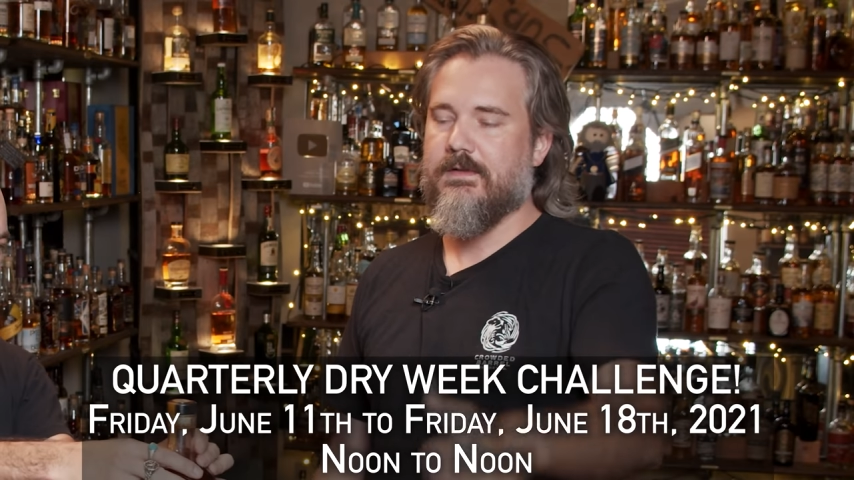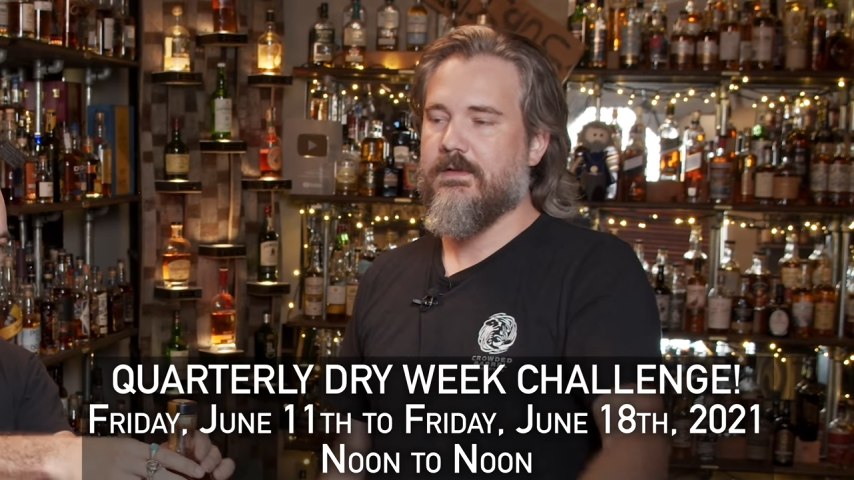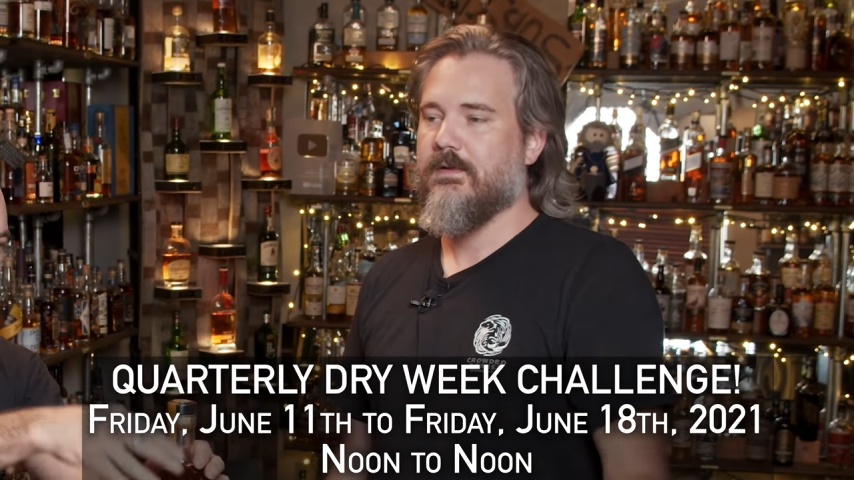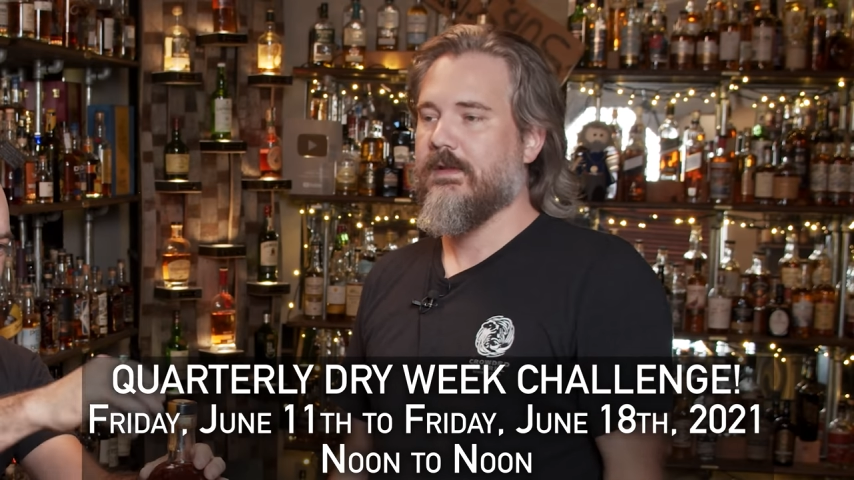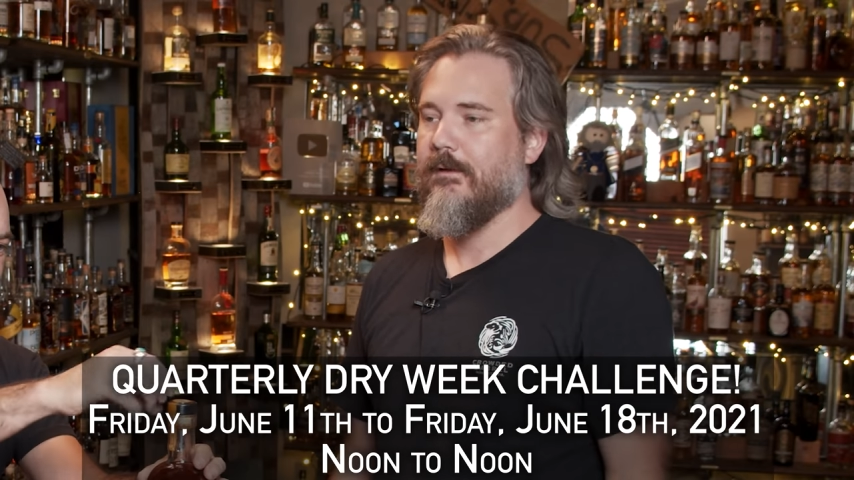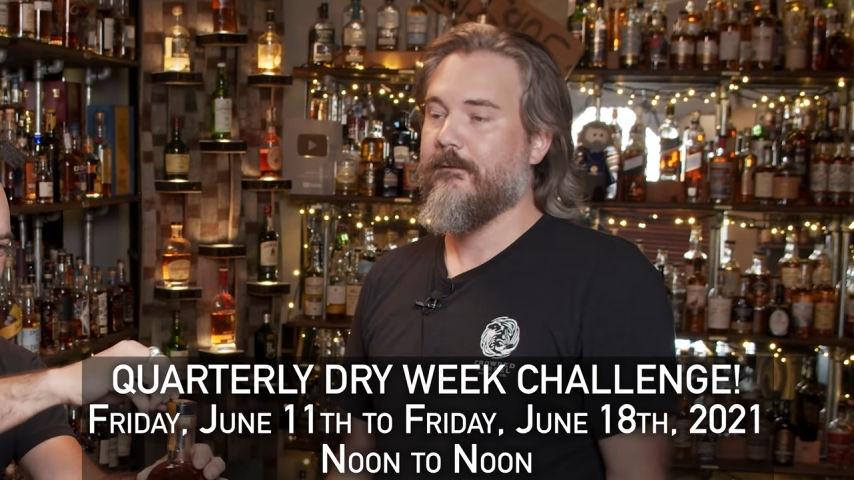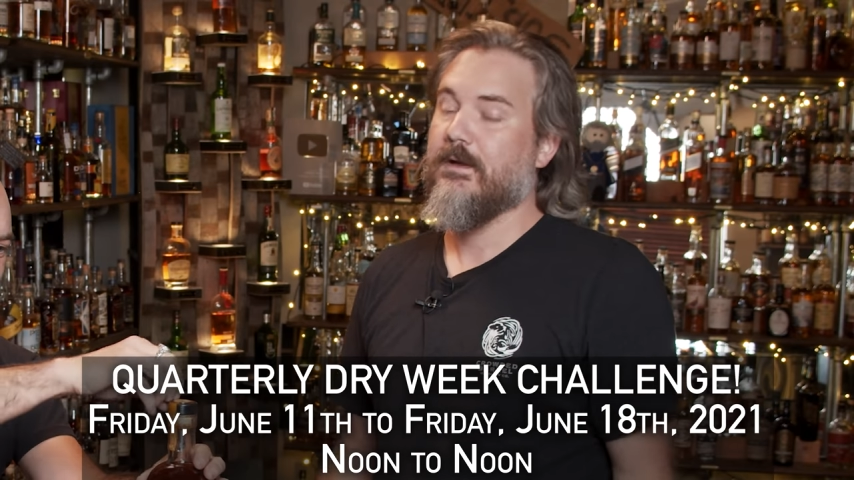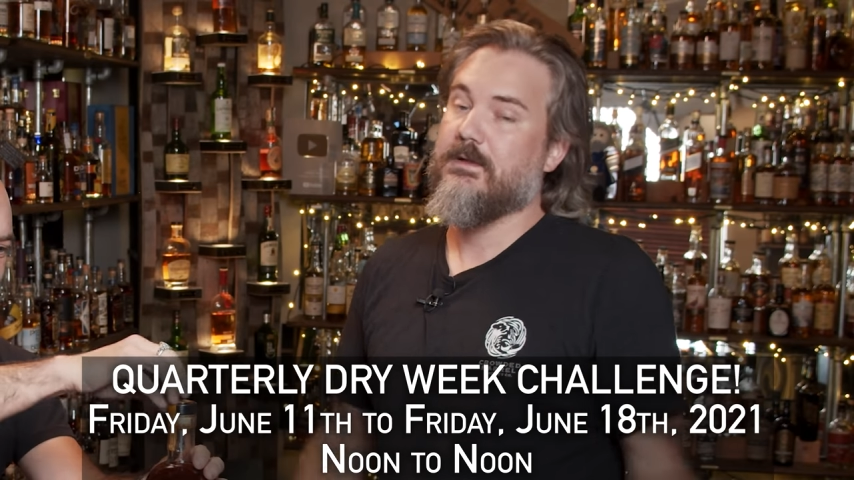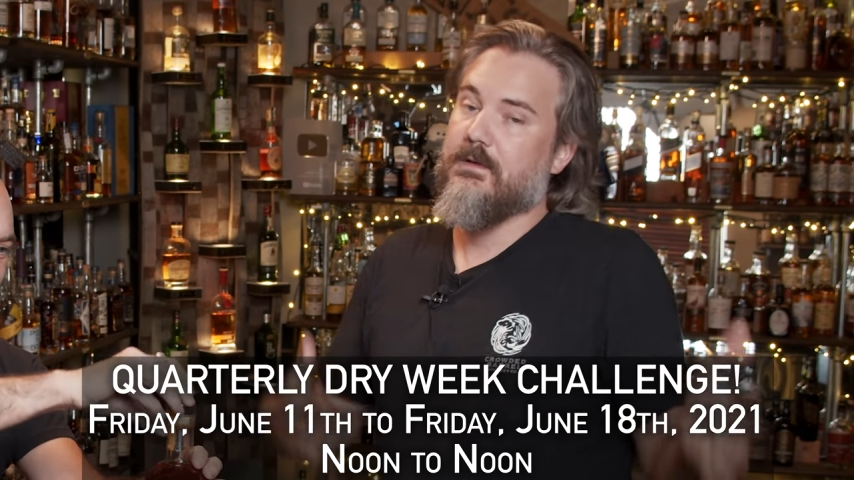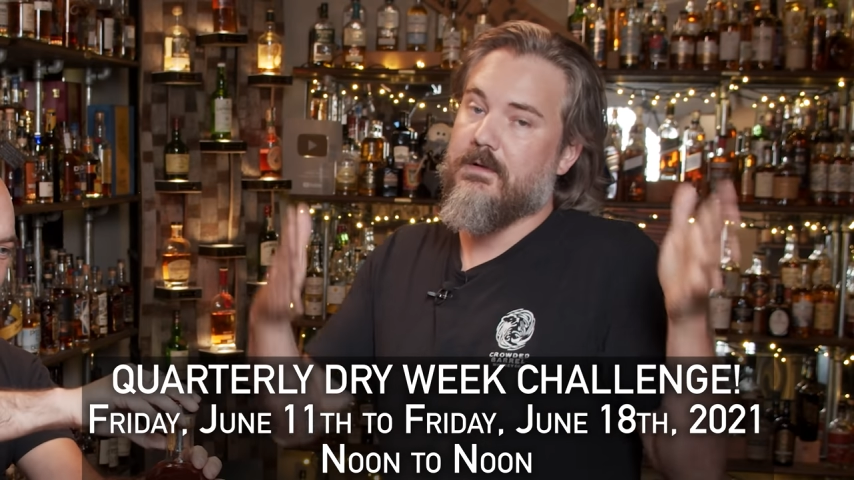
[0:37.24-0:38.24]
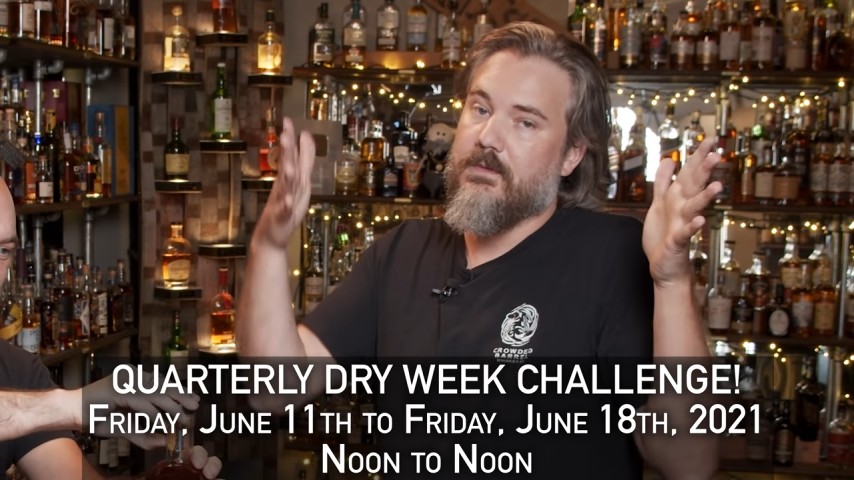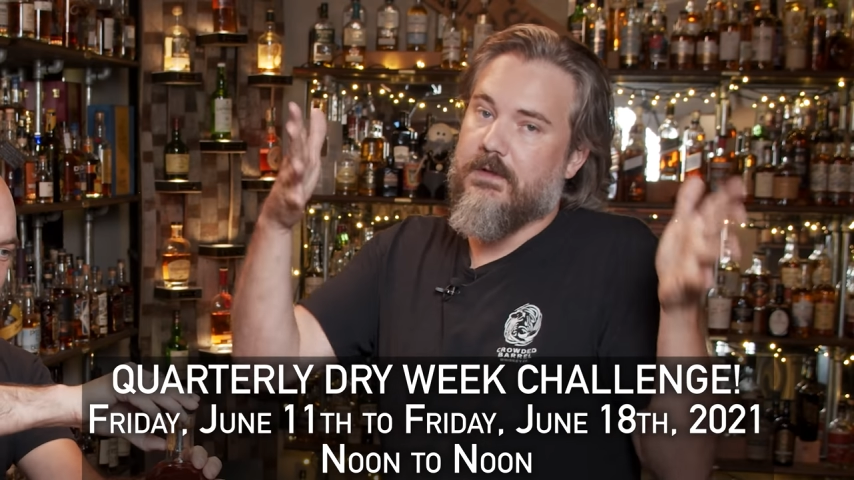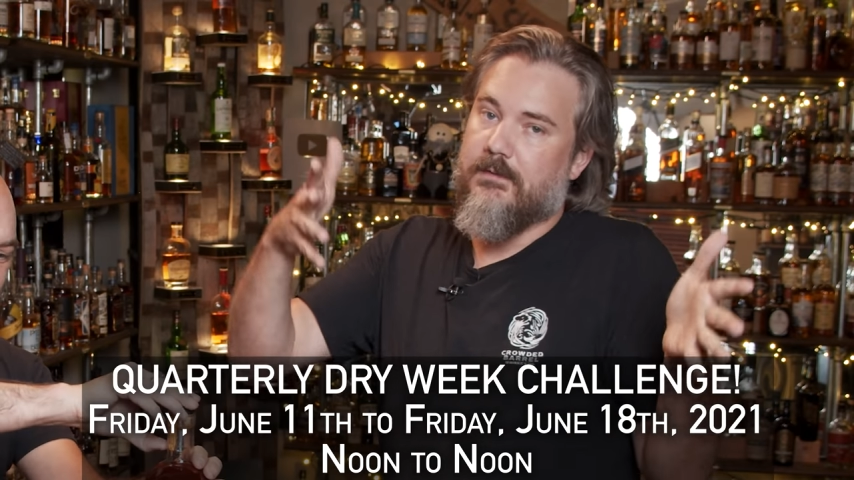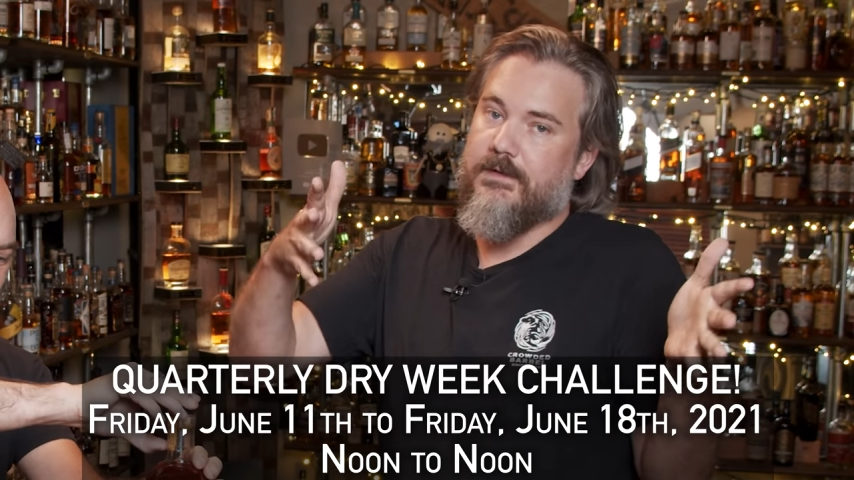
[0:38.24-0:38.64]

to do the official window